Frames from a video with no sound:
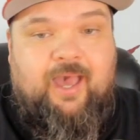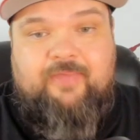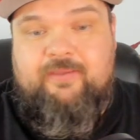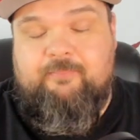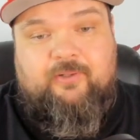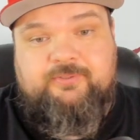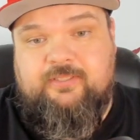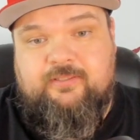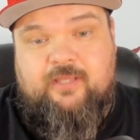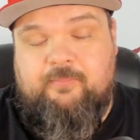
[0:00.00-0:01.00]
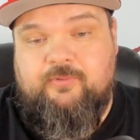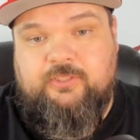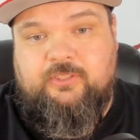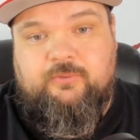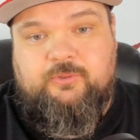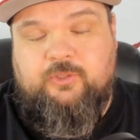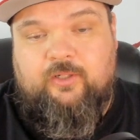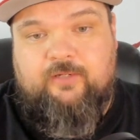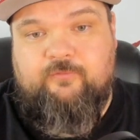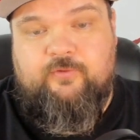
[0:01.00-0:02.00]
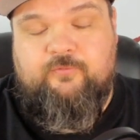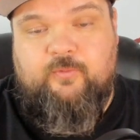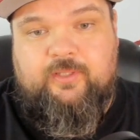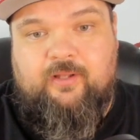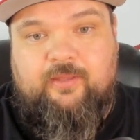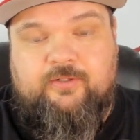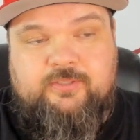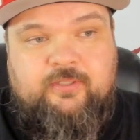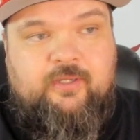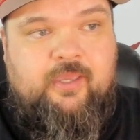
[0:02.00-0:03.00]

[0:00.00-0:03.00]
I think Paulson Adebo is a huge target for the 49ers.